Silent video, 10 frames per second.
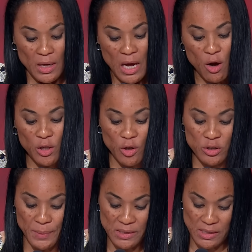I'll close
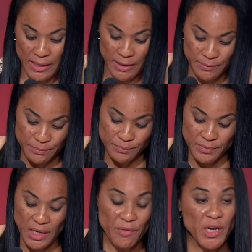by saying,
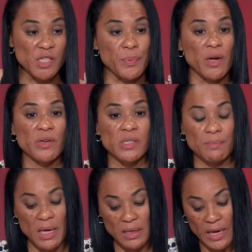every experience in
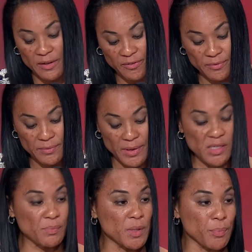my life
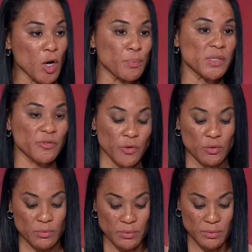has been purposeful.
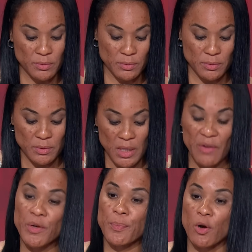
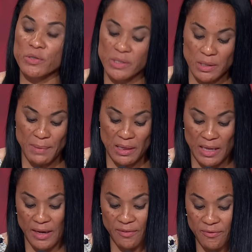Every person in my
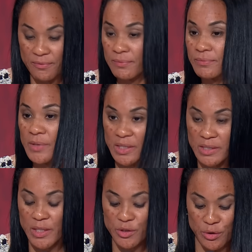life, a
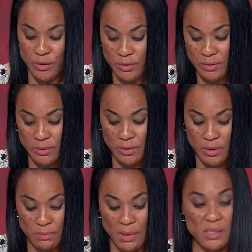teacher.
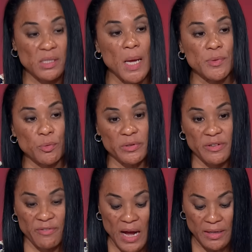My steps were
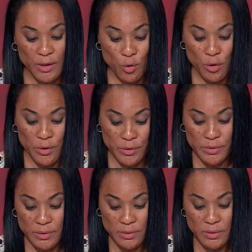divinely ordered.
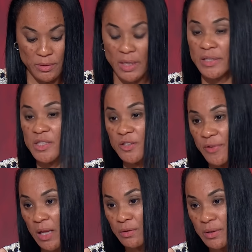I just
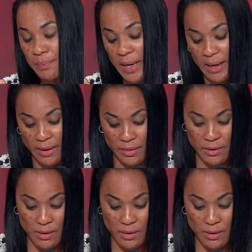followed the path.